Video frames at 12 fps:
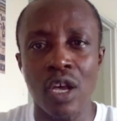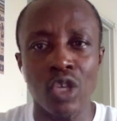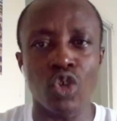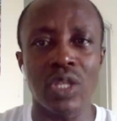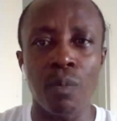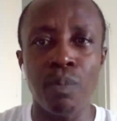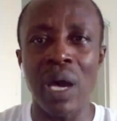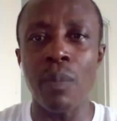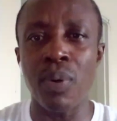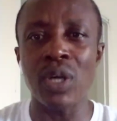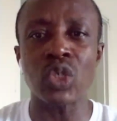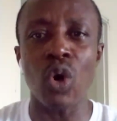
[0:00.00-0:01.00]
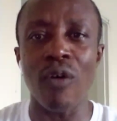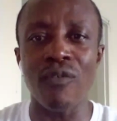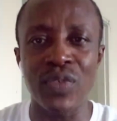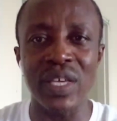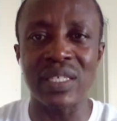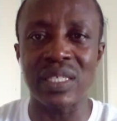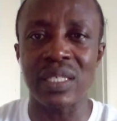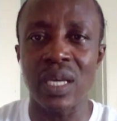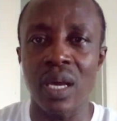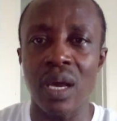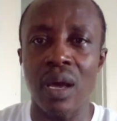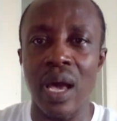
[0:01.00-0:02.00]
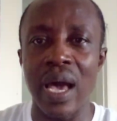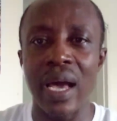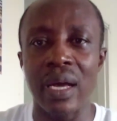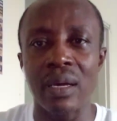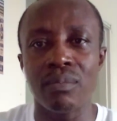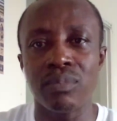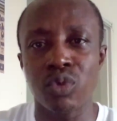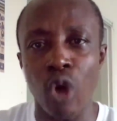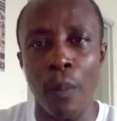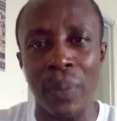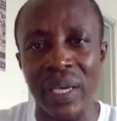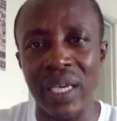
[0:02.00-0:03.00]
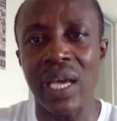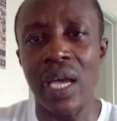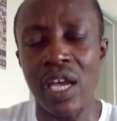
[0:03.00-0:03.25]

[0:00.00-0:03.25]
So the purpose of this topic